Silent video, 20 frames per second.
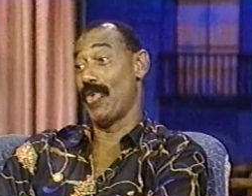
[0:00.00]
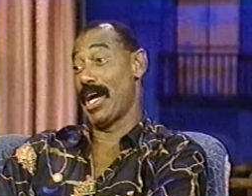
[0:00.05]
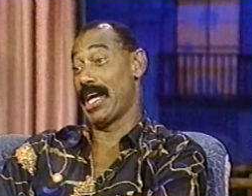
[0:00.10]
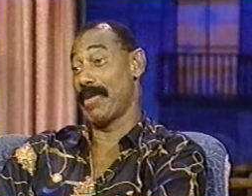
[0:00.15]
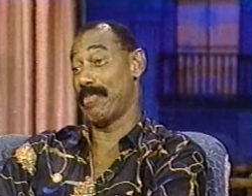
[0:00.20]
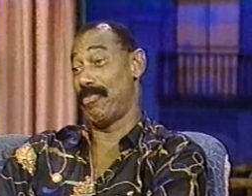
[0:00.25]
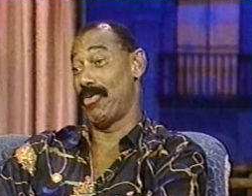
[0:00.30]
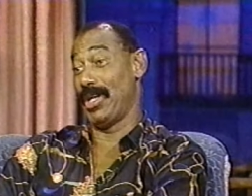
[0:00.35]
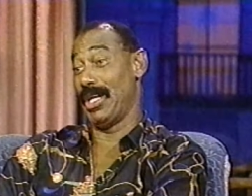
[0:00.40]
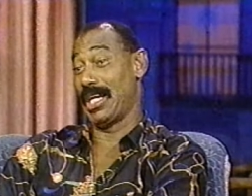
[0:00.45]
if I
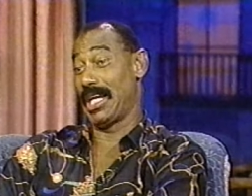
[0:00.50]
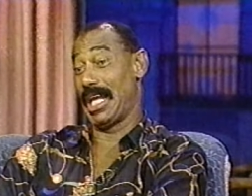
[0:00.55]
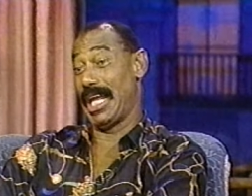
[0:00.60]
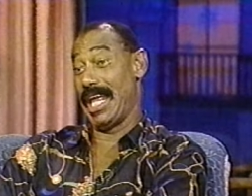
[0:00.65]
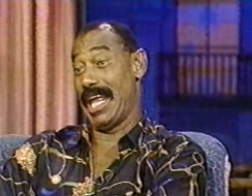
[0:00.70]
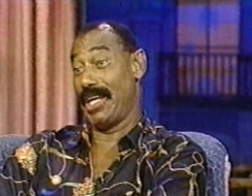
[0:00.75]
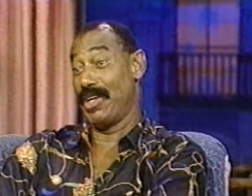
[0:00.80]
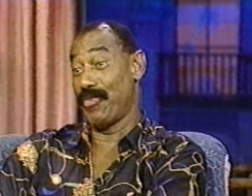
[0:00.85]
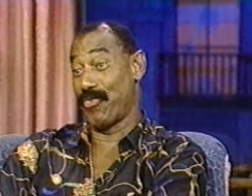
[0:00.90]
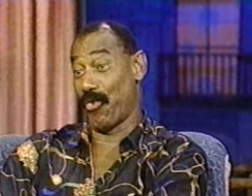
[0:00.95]
could put
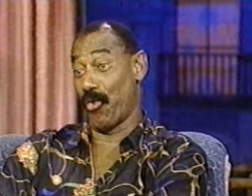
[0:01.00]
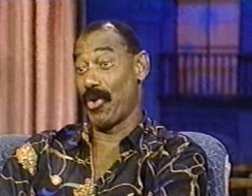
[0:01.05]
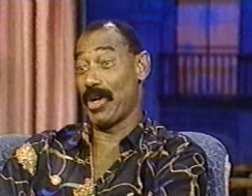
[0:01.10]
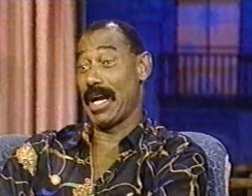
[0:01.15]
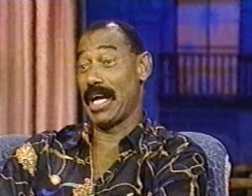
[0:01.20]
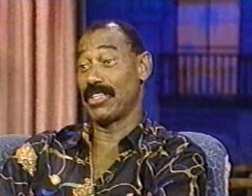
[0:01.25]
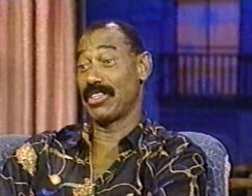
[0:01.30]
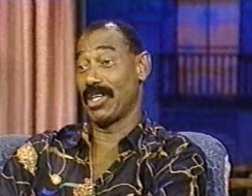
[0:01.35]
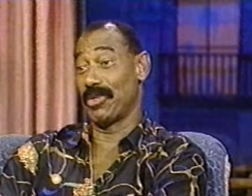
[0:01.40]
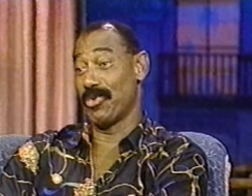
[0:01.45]
any four
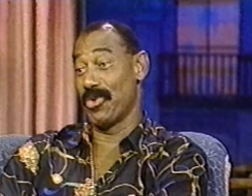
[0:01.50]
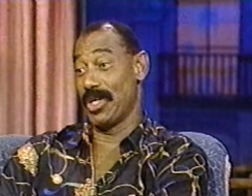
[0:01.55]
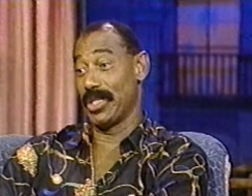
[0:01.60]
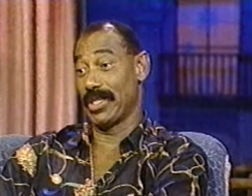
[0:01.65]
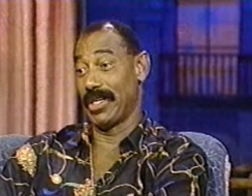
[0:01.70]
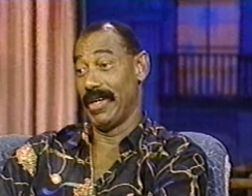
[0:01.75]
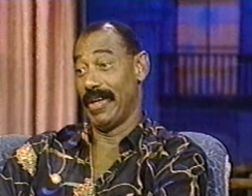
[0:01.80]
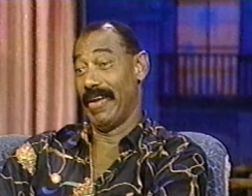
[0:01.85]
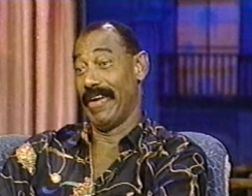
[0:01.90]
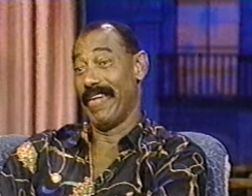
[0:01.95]
guys I
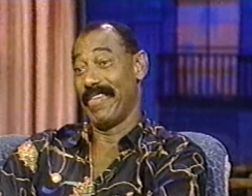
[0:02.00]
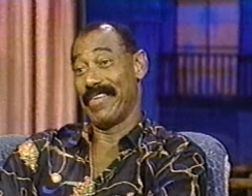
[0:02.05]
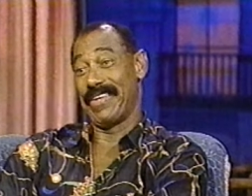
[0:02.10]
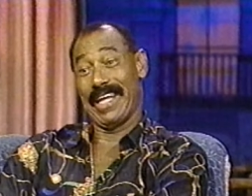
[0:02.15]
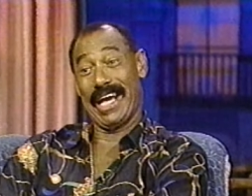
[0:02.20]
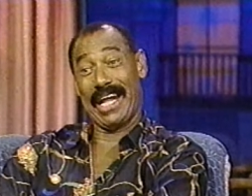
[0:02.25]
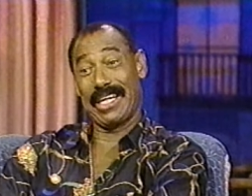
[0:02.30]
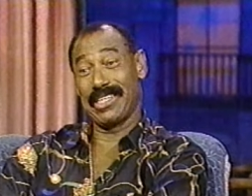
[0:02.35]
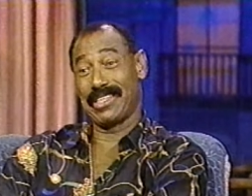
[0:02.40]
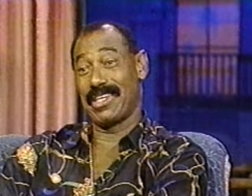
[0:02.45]
want, then
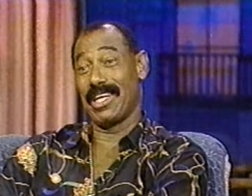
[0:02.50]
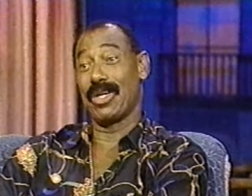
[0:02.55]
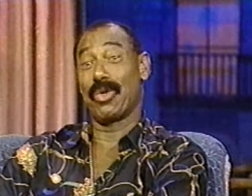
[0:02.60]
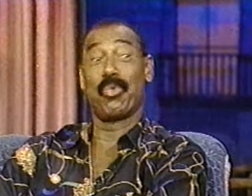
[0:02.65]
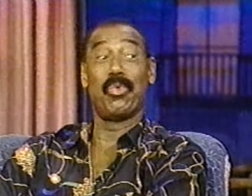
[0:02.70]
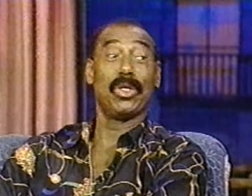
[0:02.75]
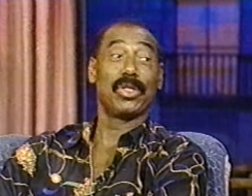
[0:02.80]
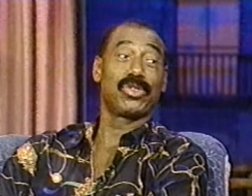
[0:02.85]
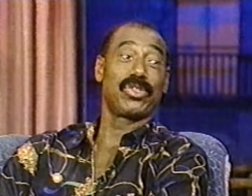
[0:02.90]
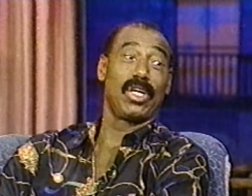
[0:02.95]
I got to take
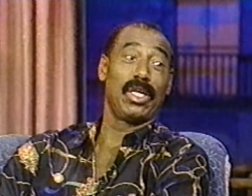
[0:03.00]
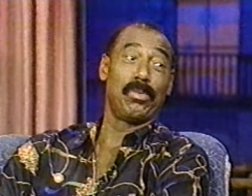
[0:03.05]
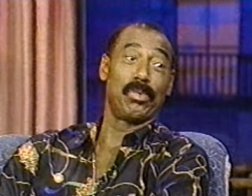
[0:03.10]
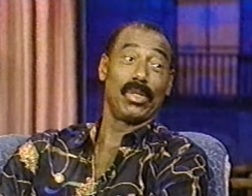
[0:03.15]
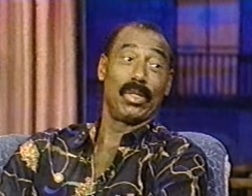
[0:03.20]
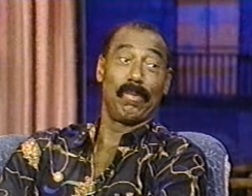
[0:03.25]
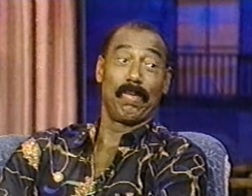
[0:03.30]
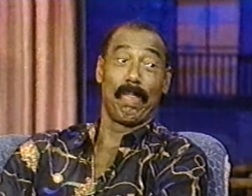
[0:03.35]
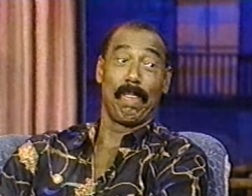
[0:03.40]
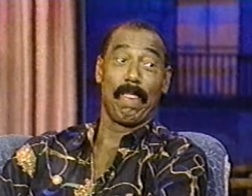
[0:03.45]
Wilt
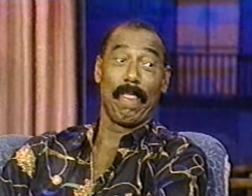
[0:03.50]
Chamberlain